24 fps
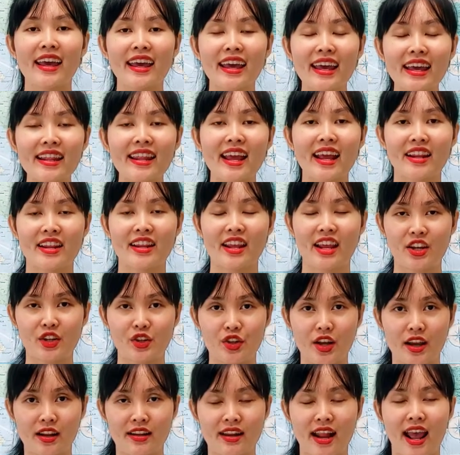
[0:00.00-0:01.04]
In
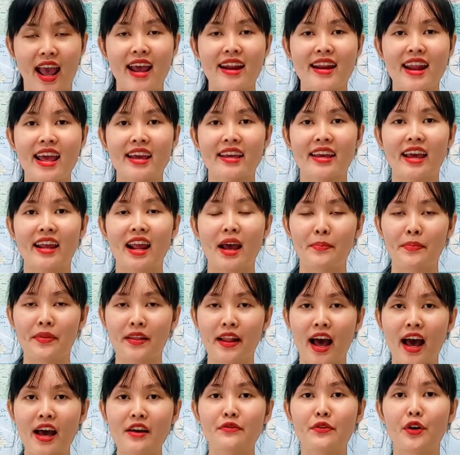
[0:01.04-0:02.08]
addition, they can
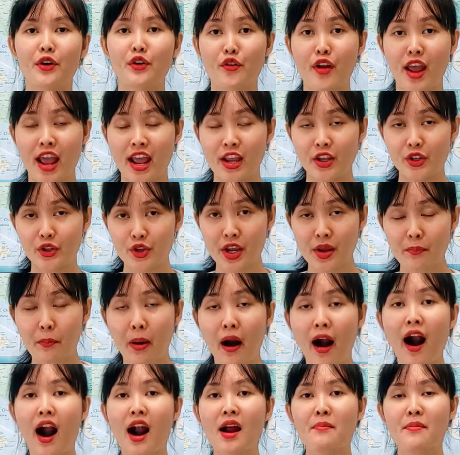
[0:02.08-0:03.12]
apply for re-entry
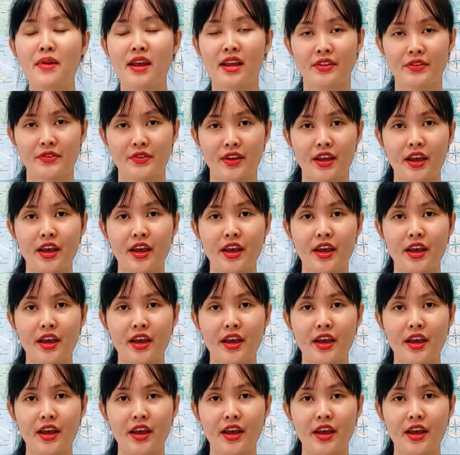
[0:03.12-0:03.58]
permit